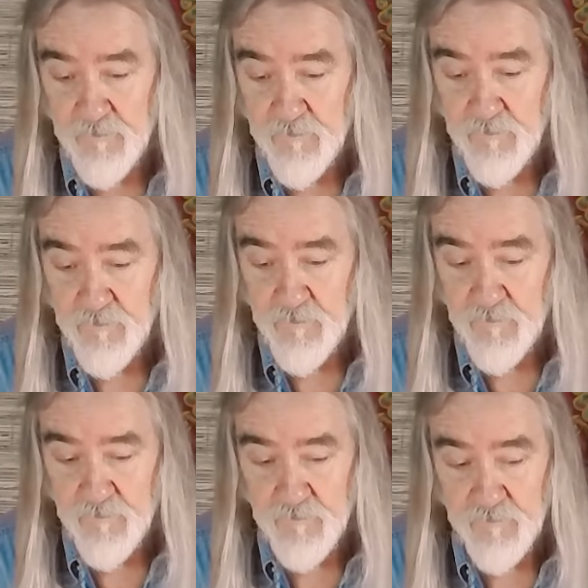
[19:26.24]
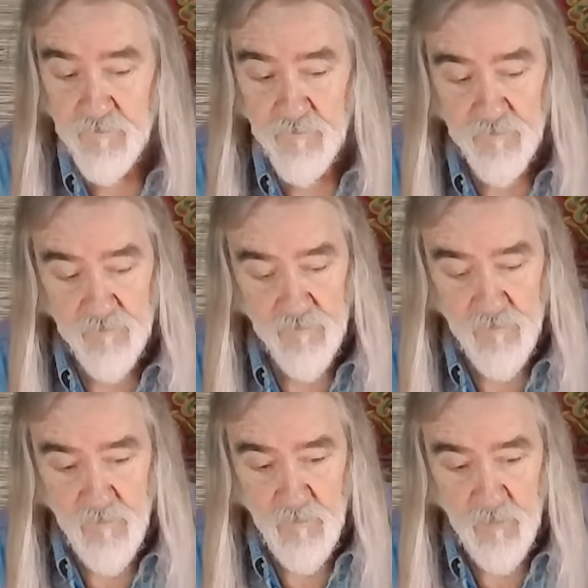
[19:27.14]

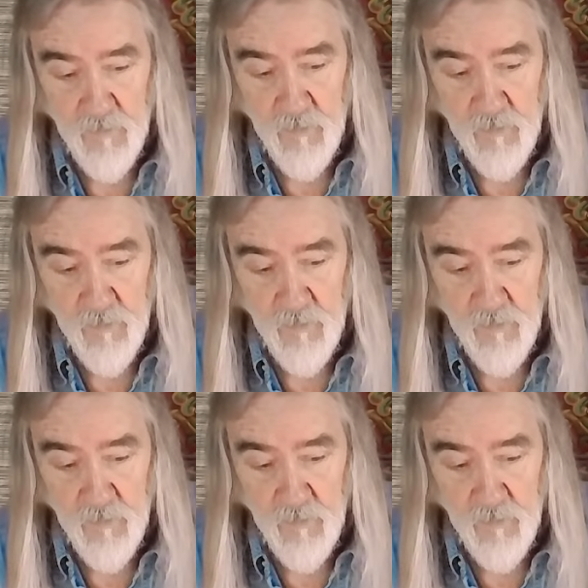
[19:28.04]
(silence)